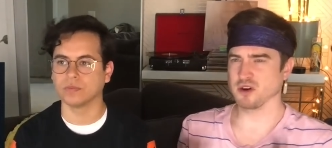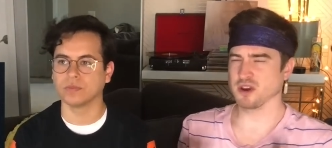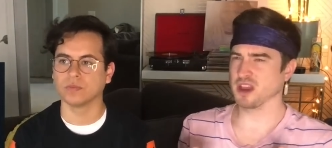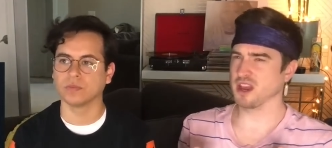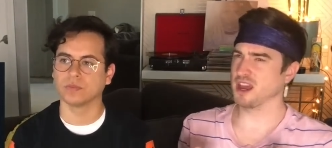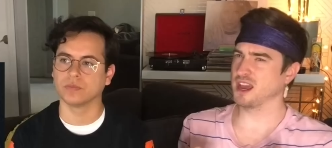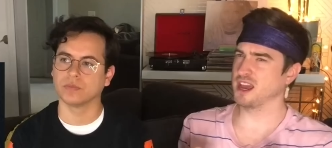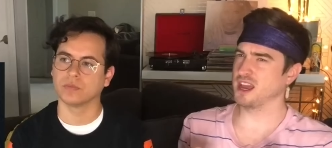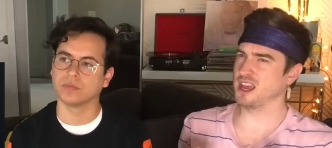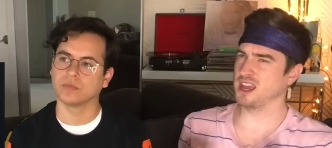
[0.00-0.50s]

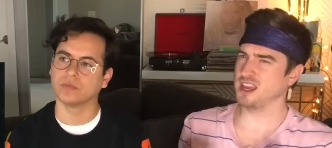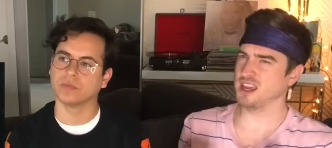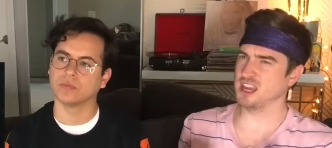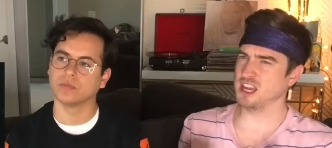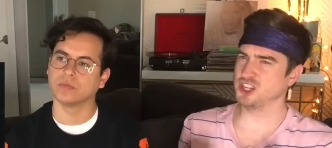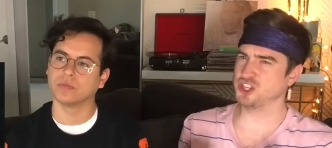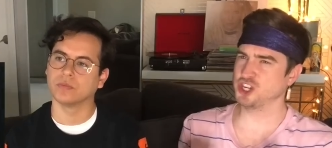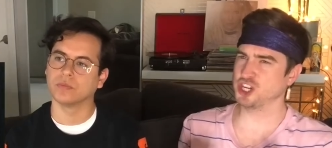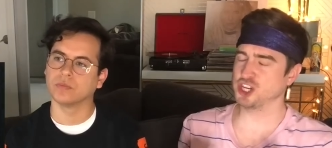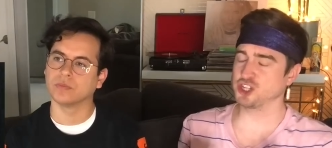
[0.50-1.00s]
Speaker 1: Okay,
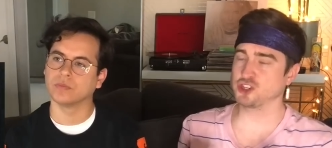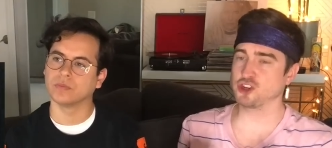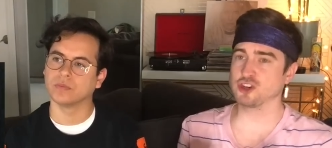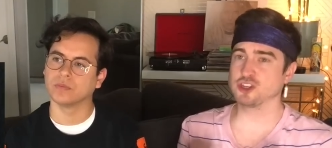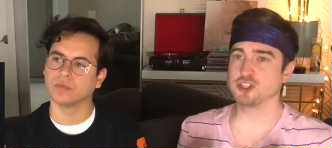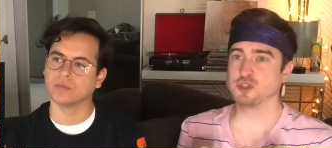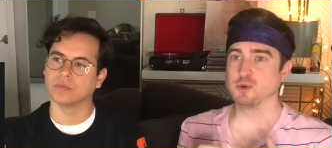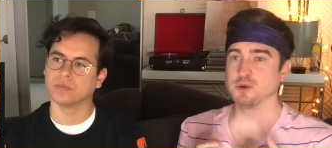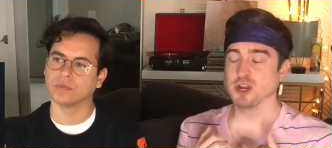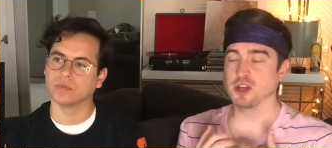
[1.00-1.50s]
is she gonna turn
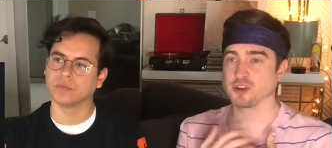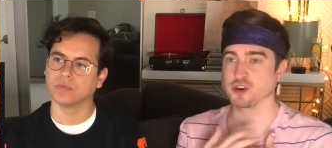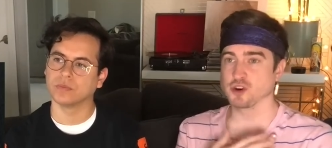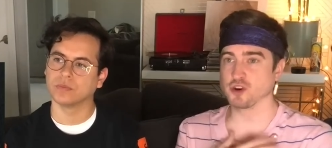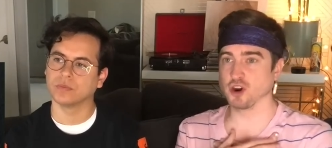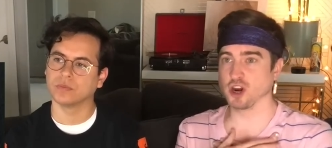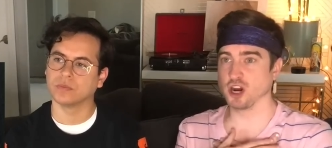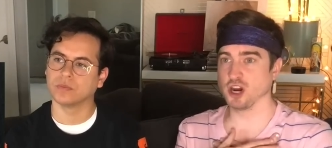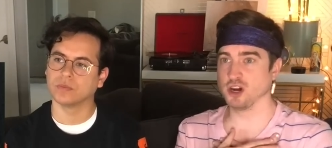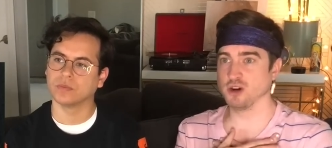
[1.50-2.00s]
into another
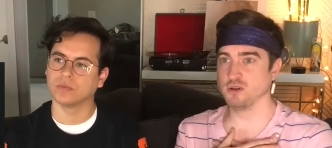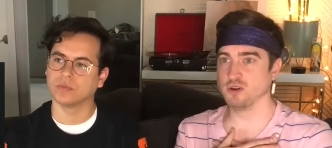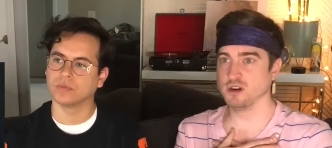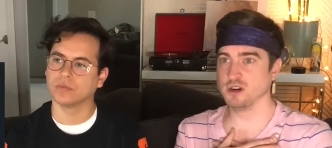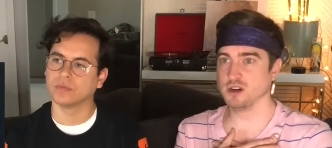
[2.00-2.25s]
crow?